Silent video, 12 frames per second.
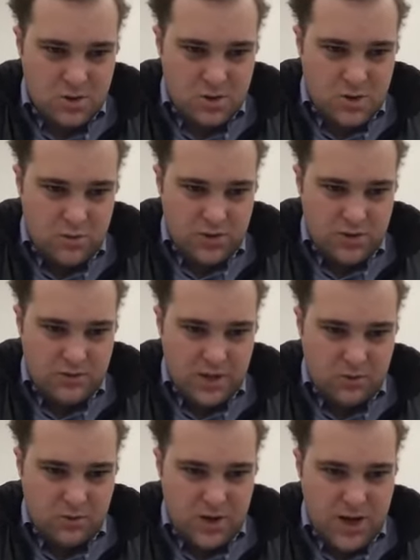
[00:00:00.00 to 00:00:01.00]
What do you
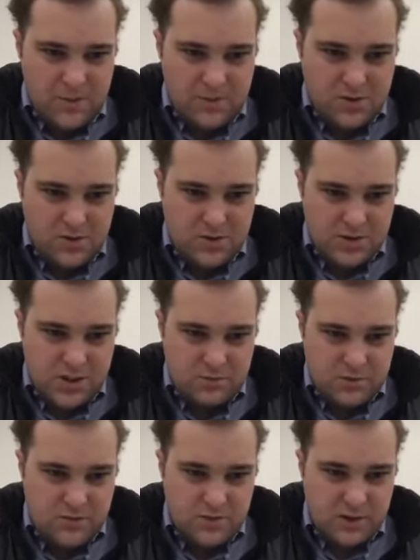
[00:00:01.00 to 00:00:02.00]
think will happen to your
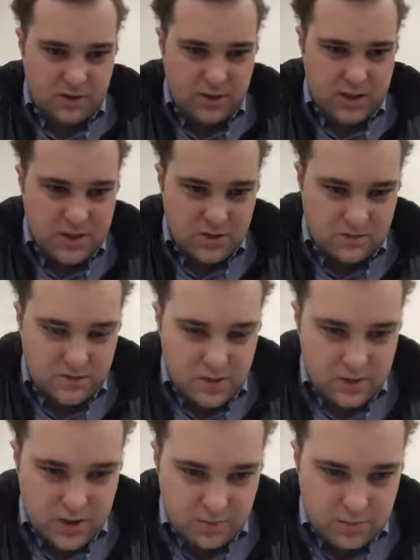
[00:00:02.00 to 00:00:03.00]
subcutaneous ventilation
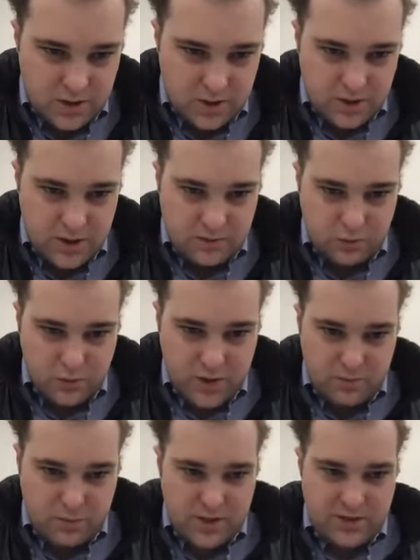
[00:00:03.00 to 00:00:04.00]
following a period of
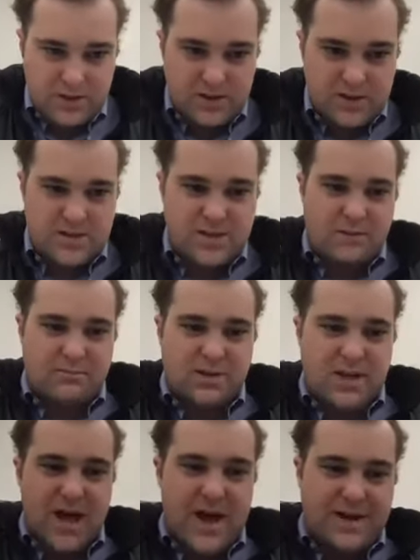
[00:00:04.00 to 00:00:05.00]
rebreathing the same
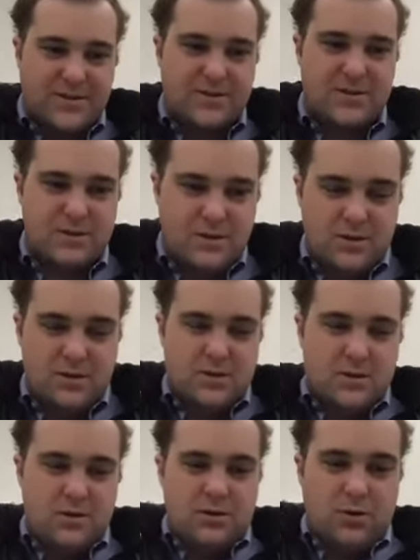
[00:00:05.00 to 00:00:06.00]
gas?
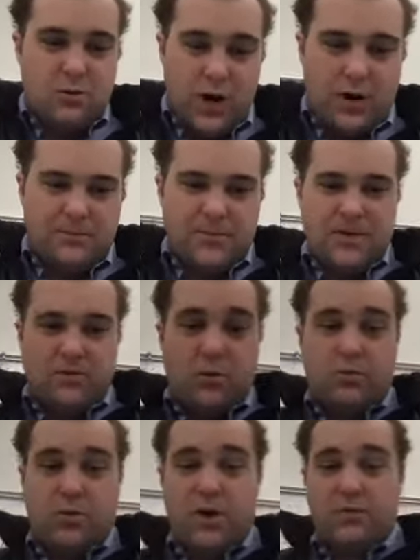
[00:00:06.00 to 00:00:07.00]
Well, if
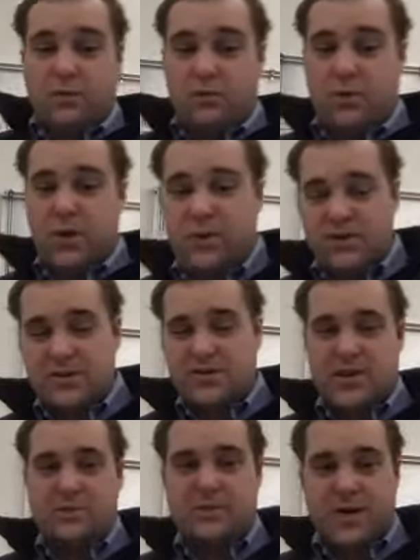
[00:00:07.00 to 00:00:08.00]
we're rebreathing the
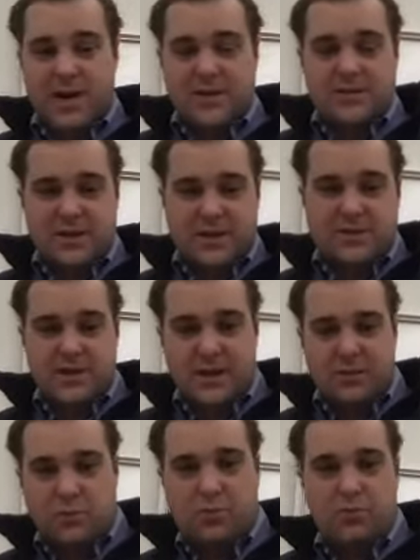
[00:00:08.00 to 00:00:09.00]
same gas, like I
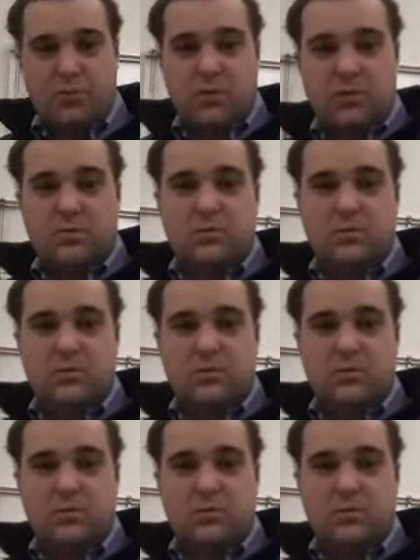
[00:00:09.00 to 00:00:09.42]
said, we're